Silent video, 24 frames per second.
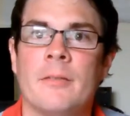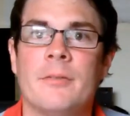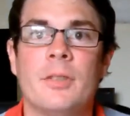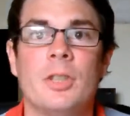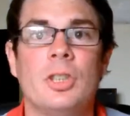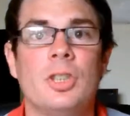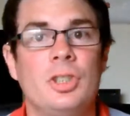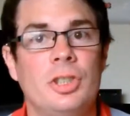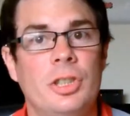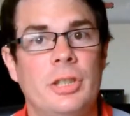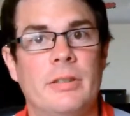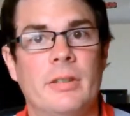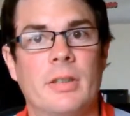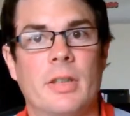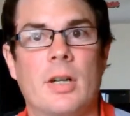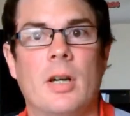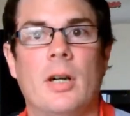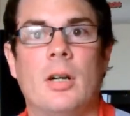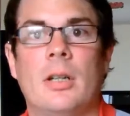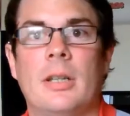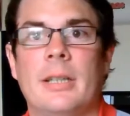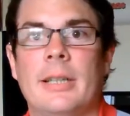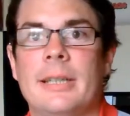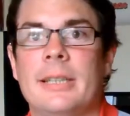first year at
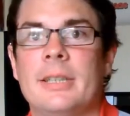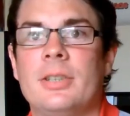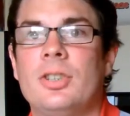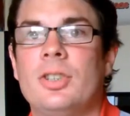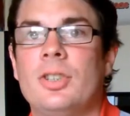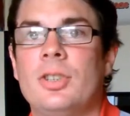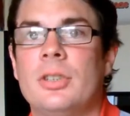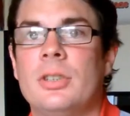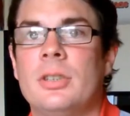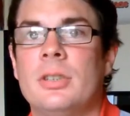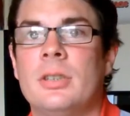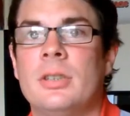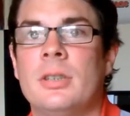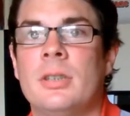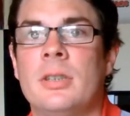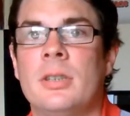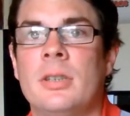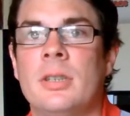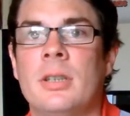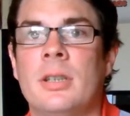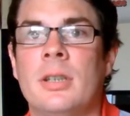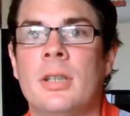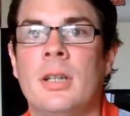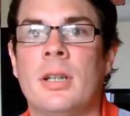college
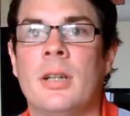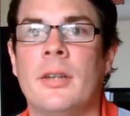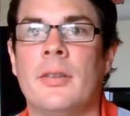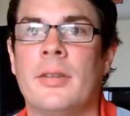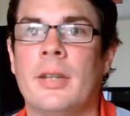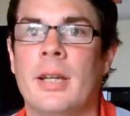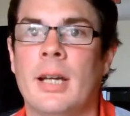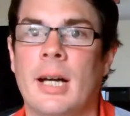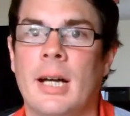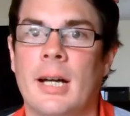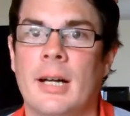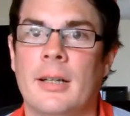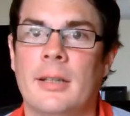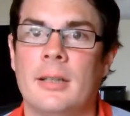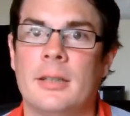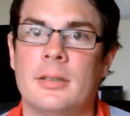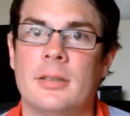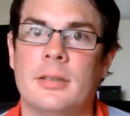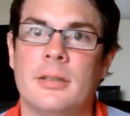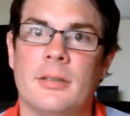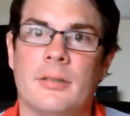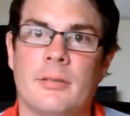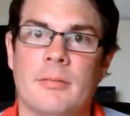that